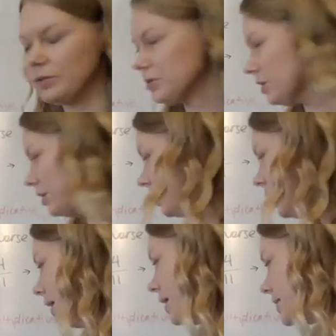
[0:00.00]
Those are
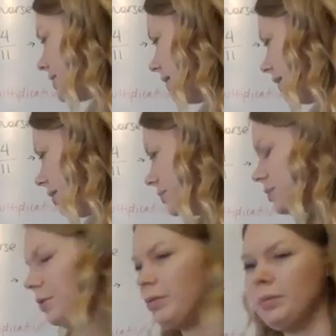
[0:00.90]

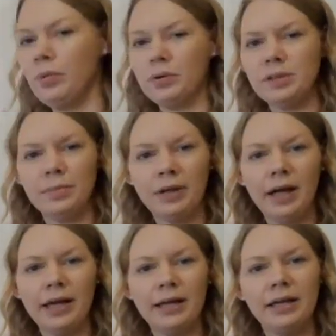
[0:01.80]
synonyms. When we
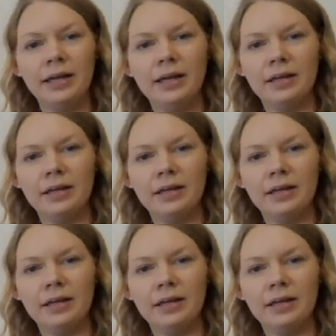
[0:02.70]
multiply